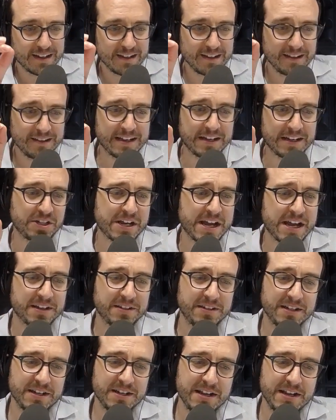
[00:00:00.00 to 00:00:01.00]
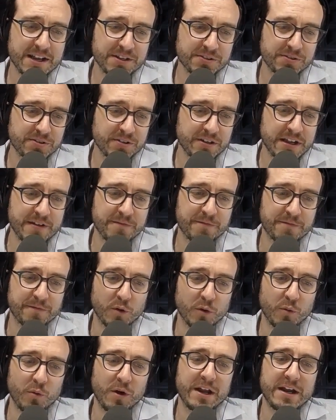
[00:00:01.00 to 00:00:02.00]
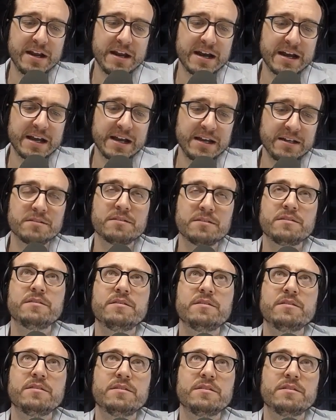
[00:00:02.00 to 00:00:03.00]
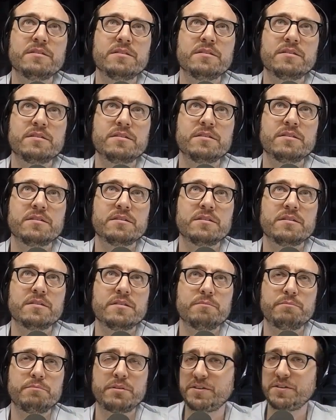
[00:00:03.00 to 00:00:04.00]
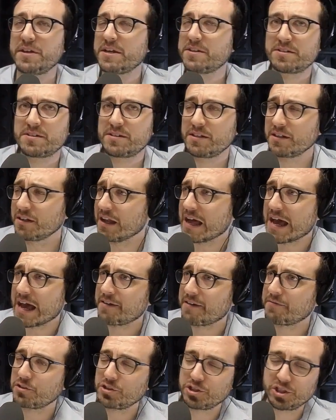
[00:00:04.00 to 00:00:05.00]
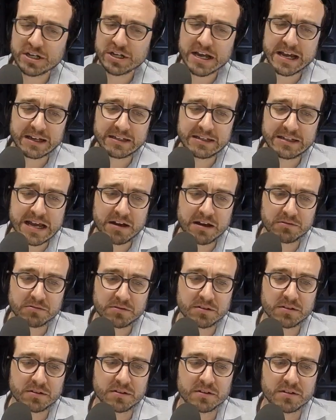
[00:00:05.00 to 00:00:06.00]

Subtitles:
They checked in yesterday for one night, but they still haven't checked out.